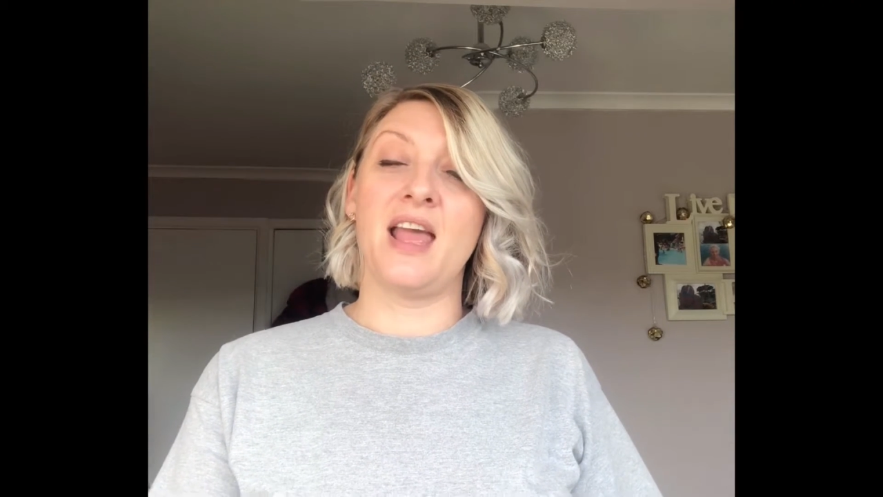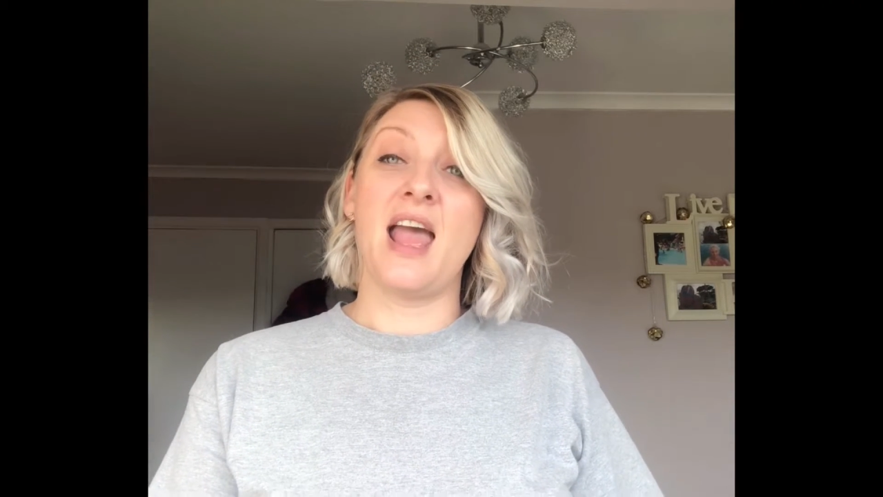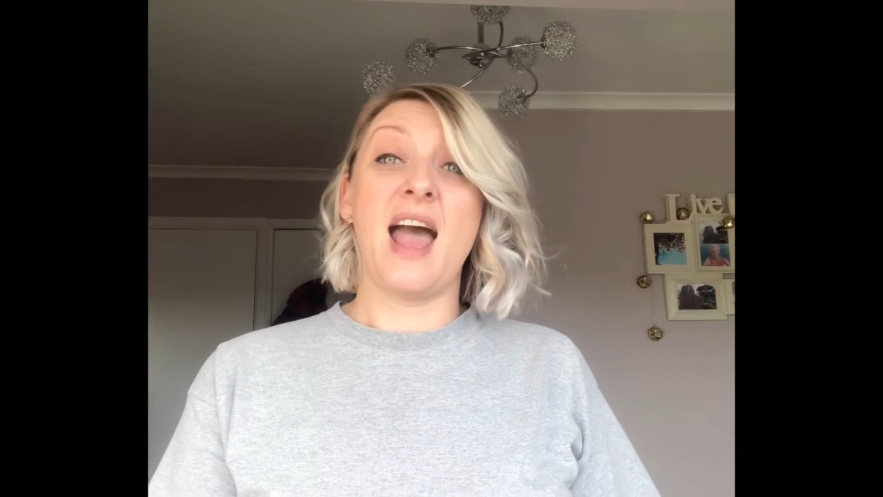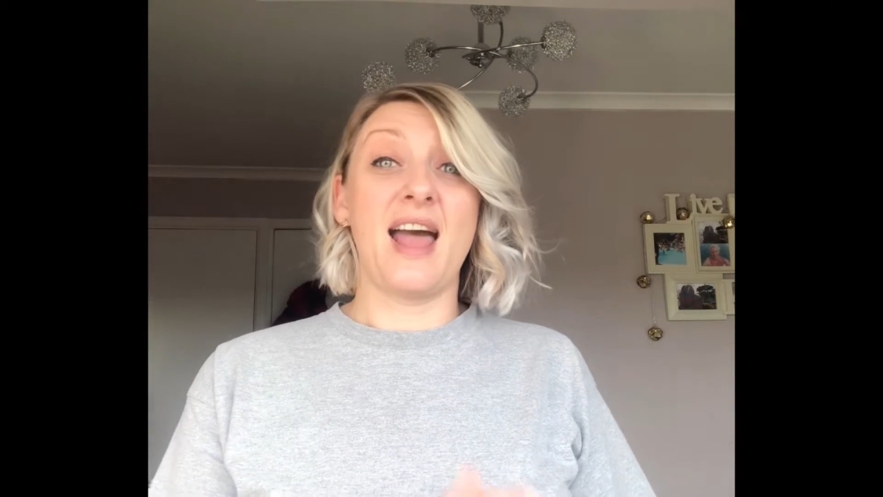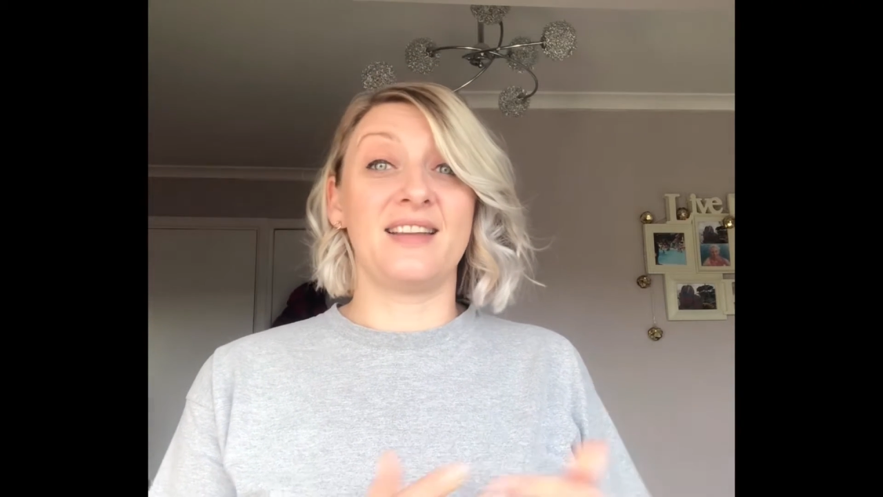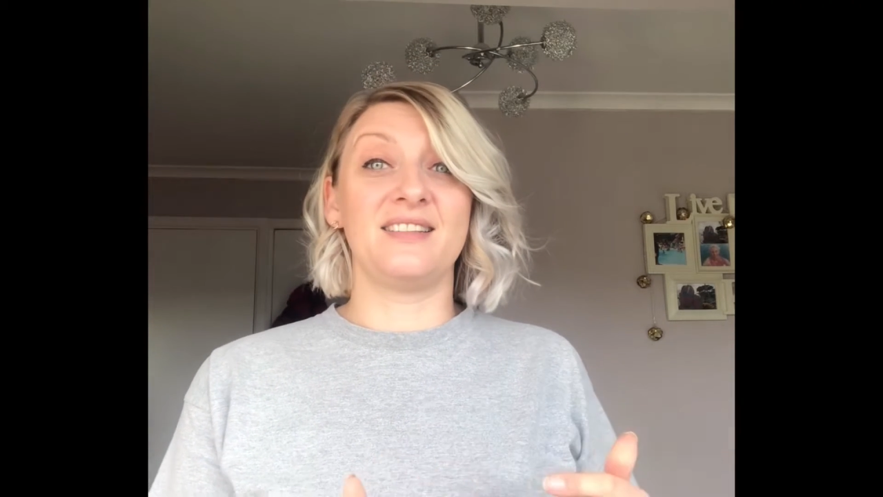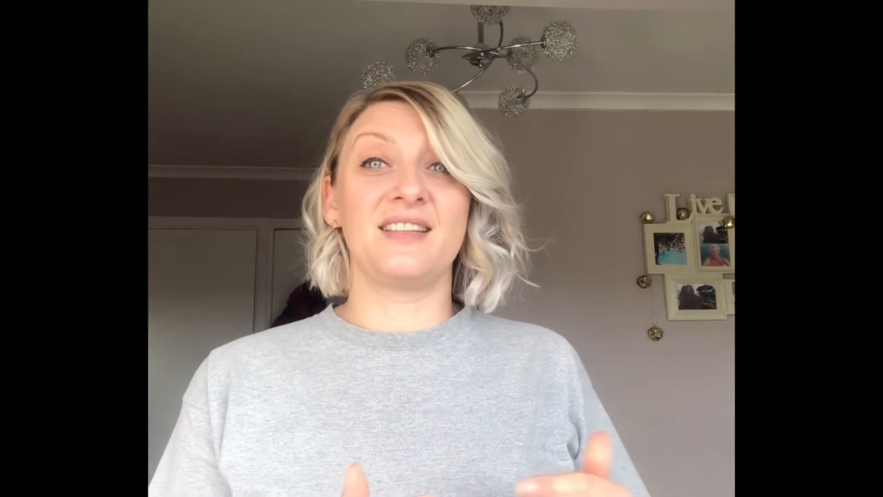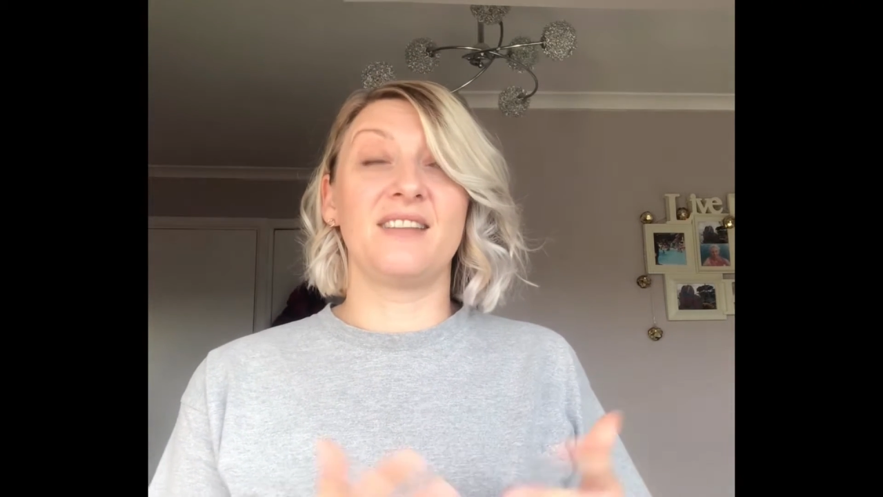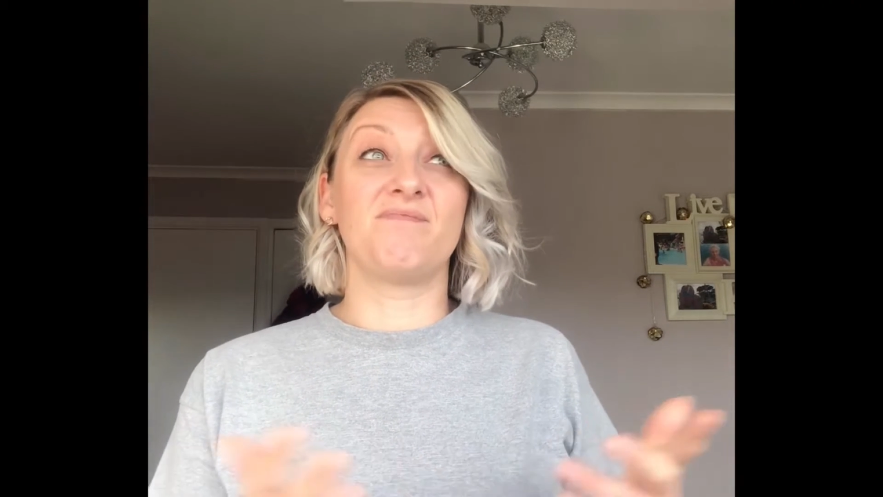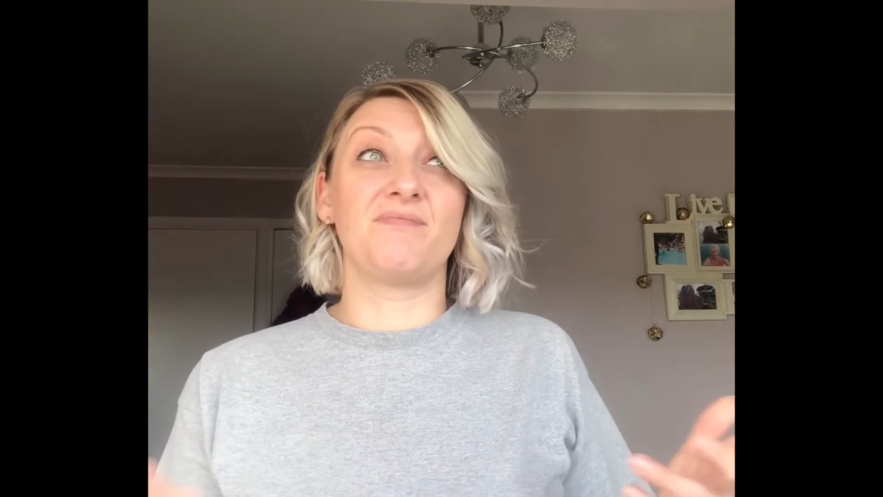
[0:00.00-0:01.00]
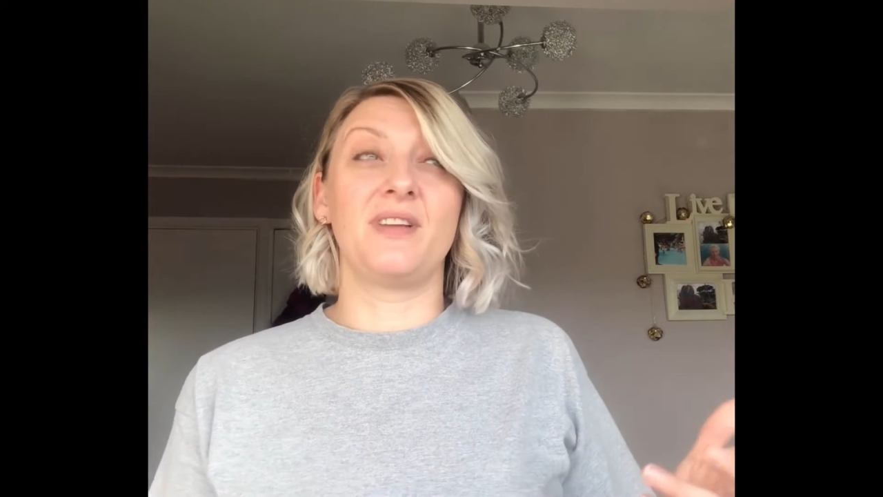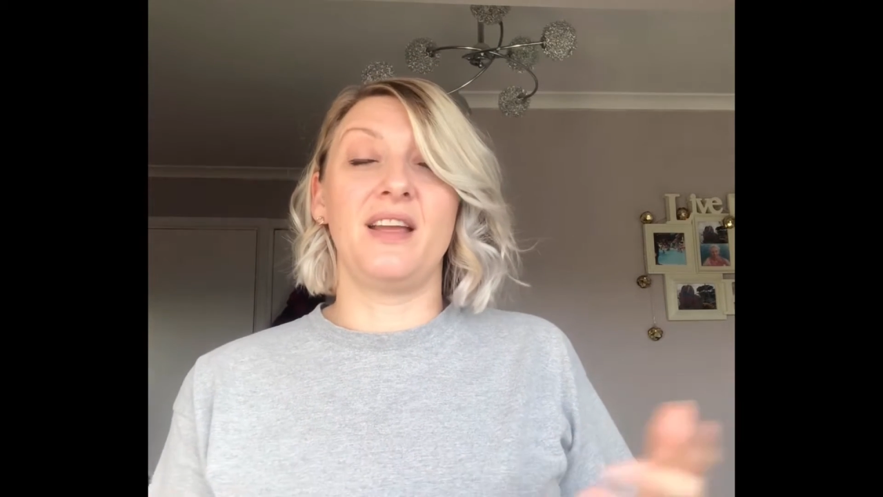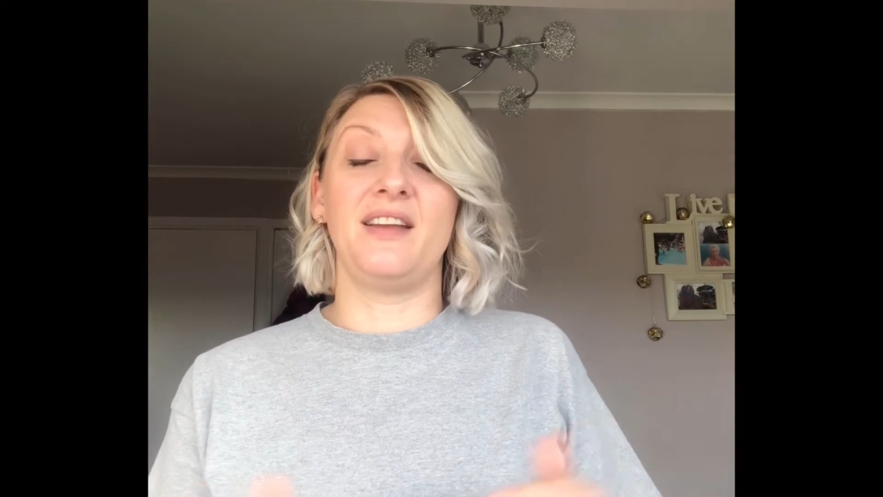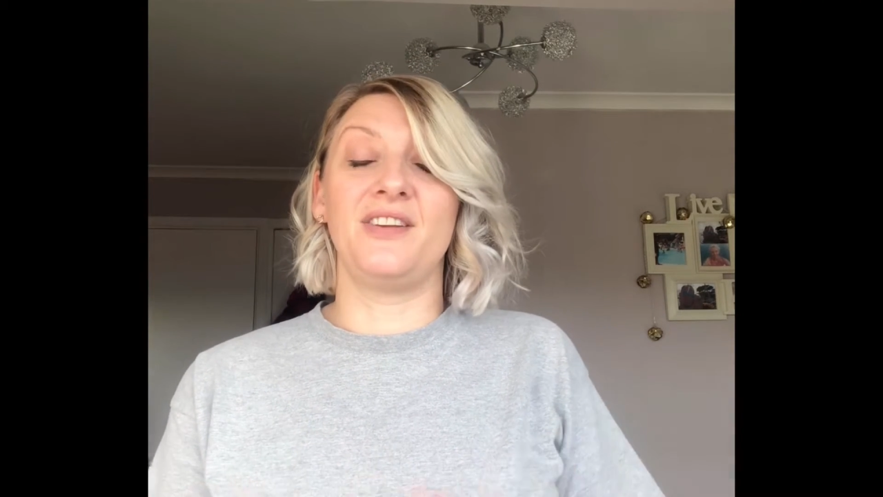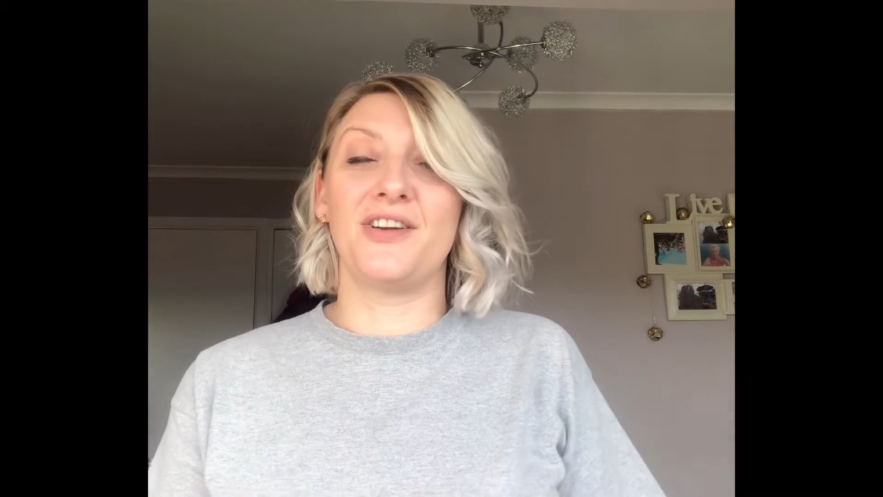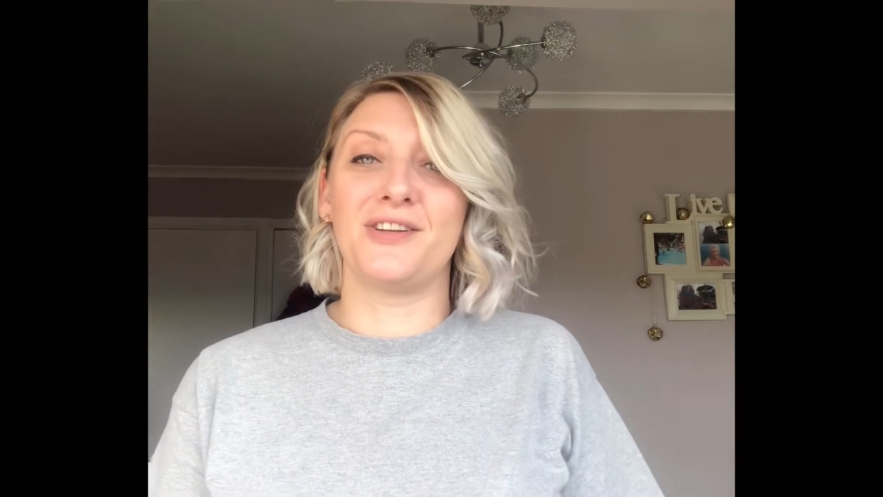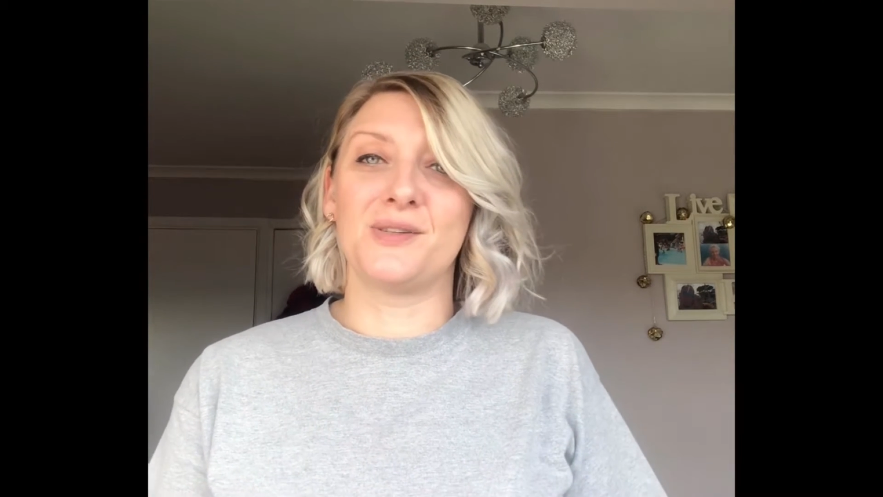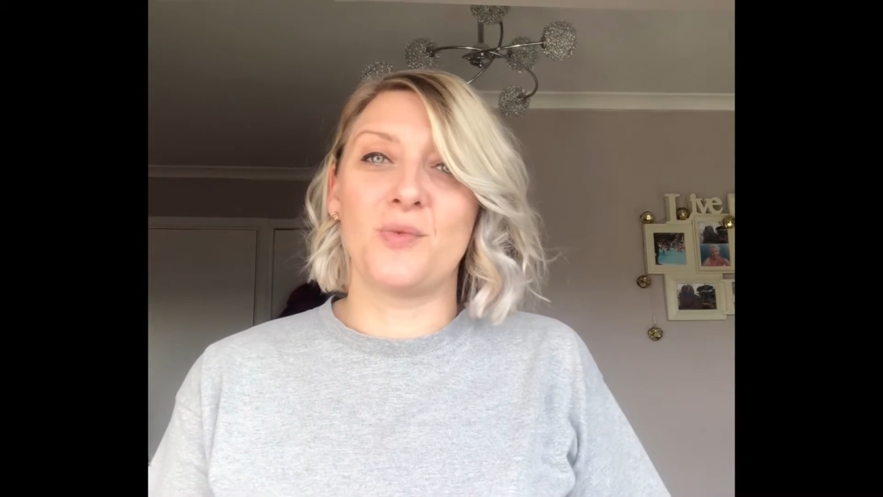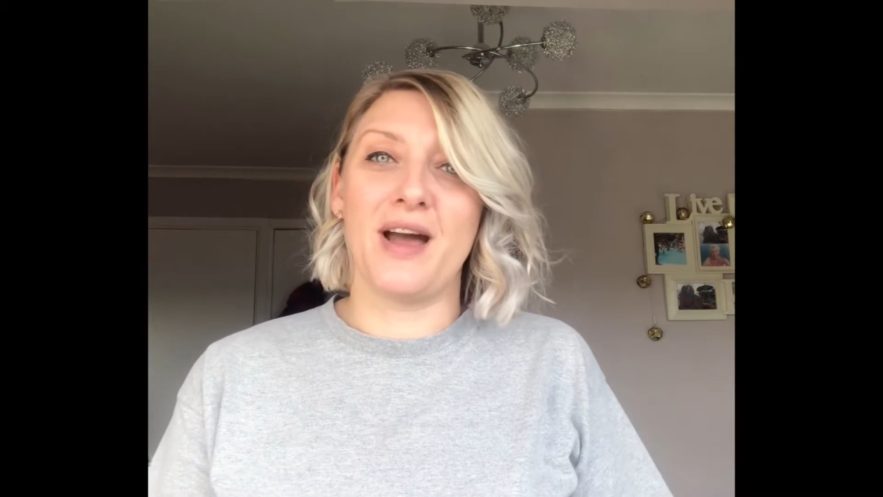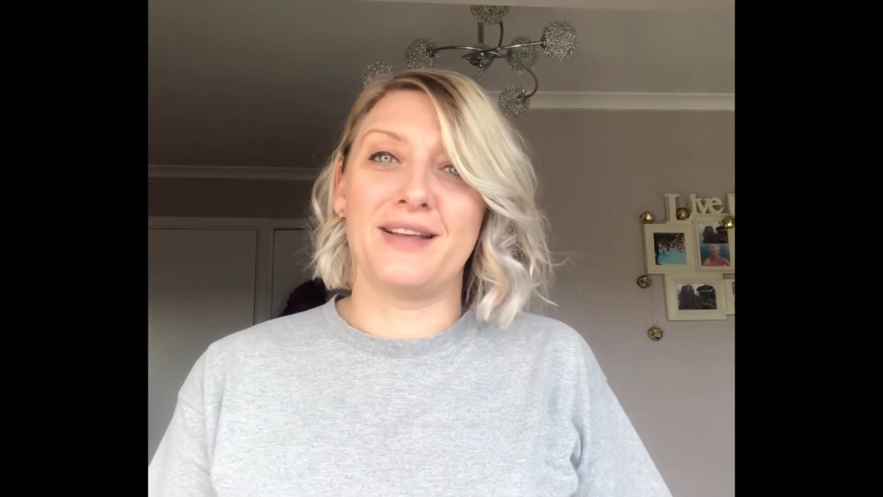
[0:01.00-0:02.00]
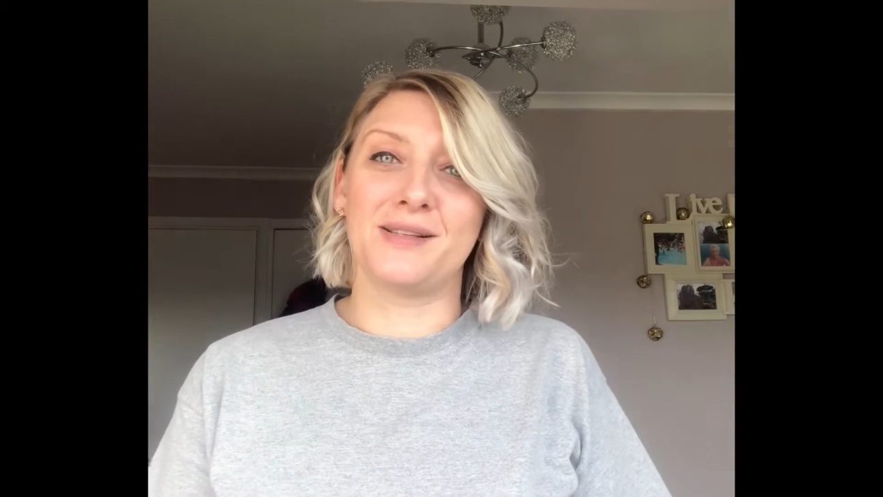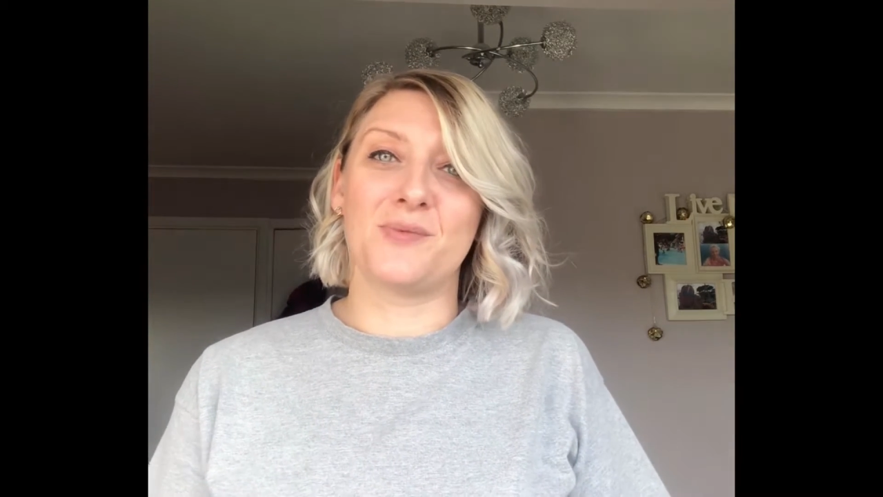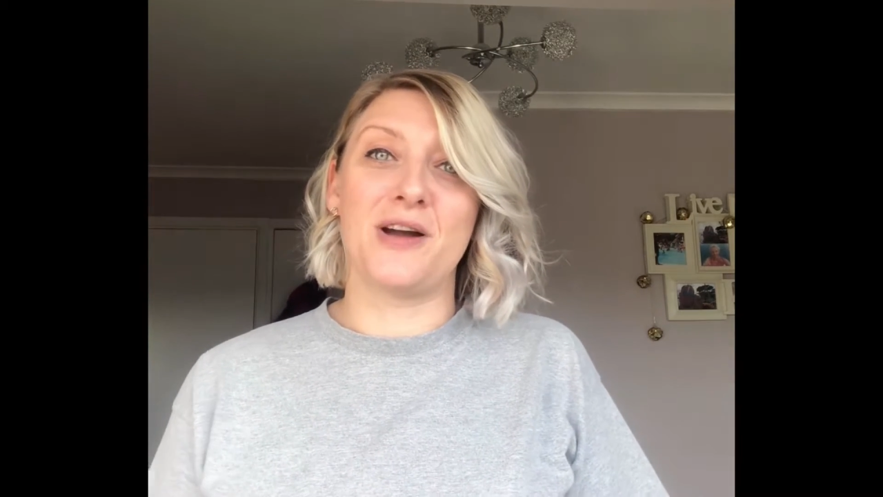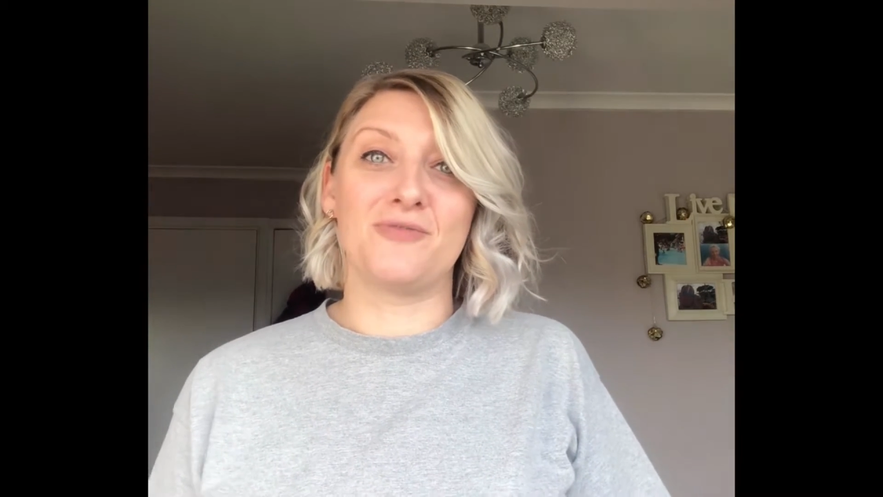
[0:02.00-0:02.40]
and in a nice way as well,